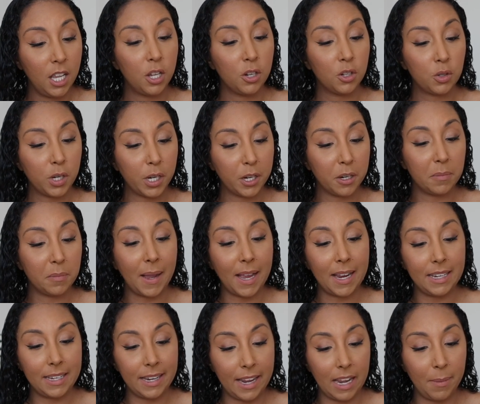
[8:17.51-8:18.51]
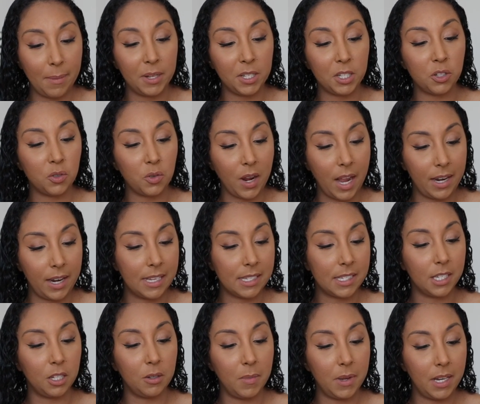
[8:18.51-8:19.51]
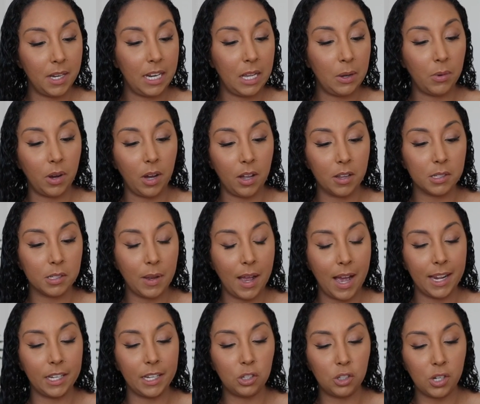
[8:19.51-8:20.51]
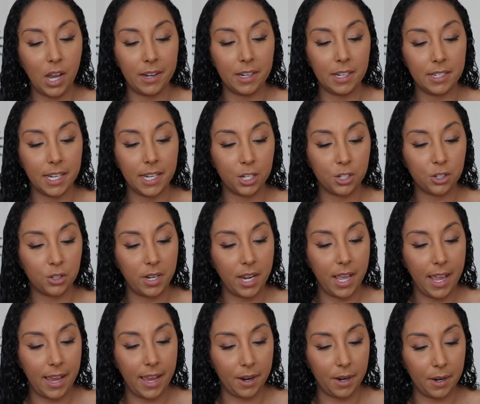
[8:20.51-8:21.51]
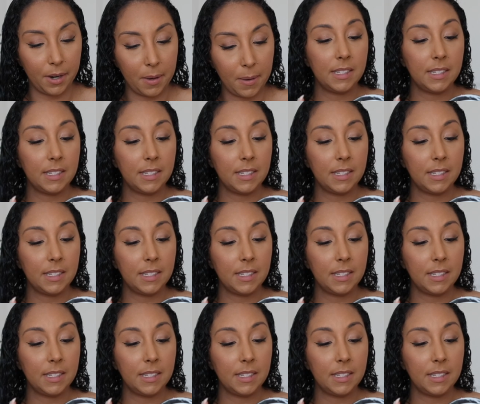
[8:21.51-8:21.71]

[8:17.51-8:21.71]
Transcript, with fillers: triggered by damage, dryness, and humidity while also adding shine to textured hair.